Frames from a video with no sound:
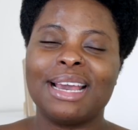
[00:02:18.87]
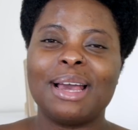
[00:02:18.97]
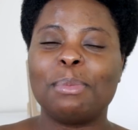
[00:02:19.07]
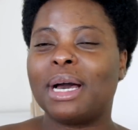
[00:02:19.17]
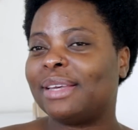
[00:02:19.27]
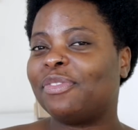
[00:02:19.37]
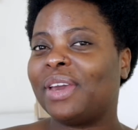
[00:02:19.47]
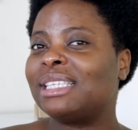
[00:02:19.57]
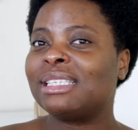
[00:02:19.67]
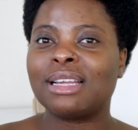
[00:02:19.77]
my
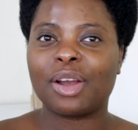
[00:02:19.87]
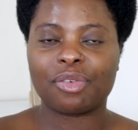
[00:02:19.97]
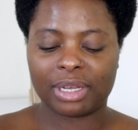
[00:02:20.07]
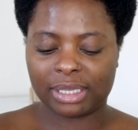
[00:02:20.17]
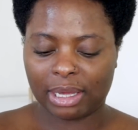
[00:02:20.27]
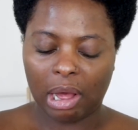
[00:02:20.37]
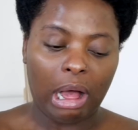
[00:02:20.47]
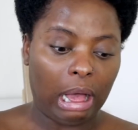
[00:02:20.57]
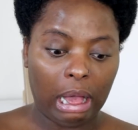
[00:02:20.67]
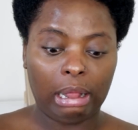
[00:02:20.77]
face is not really
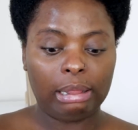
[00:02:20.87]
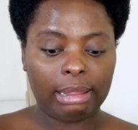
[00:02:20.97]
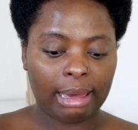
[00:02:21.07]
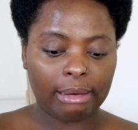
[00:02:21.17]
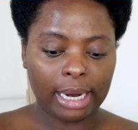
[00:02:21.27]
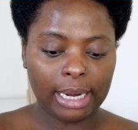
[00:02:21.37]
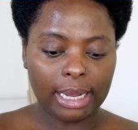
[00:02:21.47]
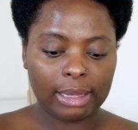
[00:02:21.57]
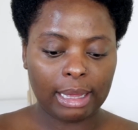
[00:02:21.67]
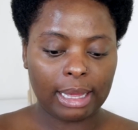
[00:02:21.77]
all that right
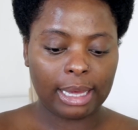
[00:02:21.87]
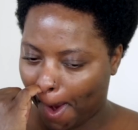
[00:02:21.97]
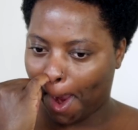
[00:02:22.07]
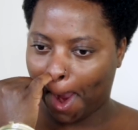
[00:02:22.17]
now, guys.